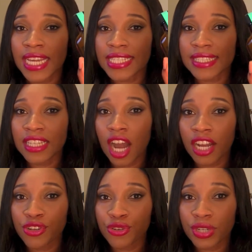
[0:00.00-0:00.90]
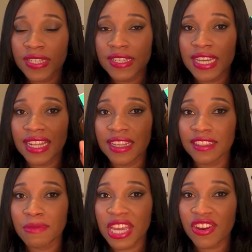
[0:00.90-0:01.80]
It's non-greasy, it
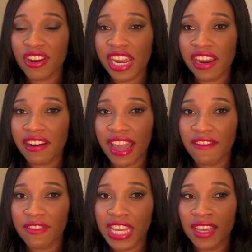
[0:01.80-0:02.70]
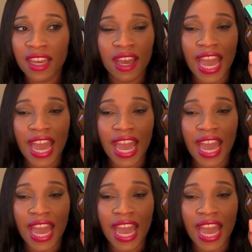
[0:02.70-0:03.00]
doesn't make your hair heavy,